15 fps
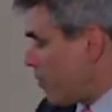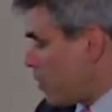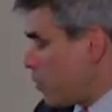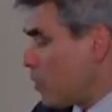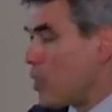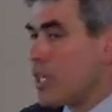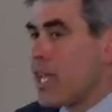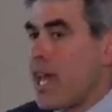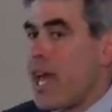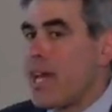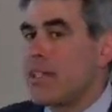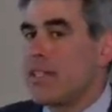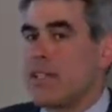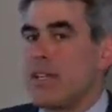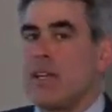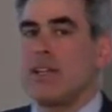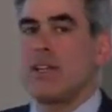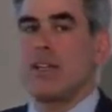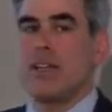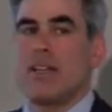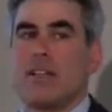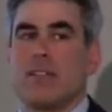look at,
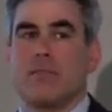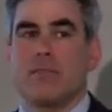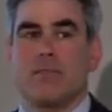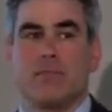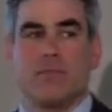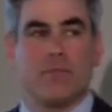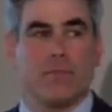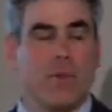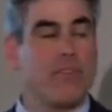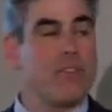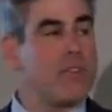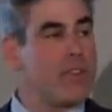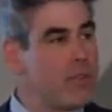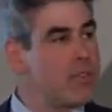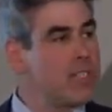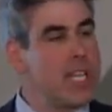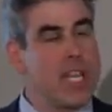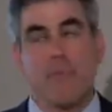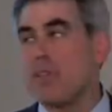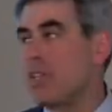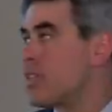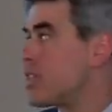if you see
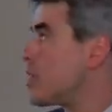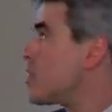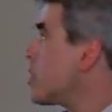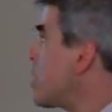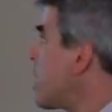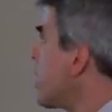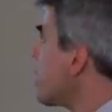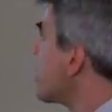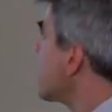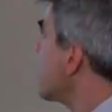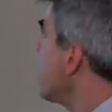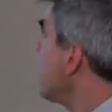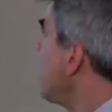images such as this,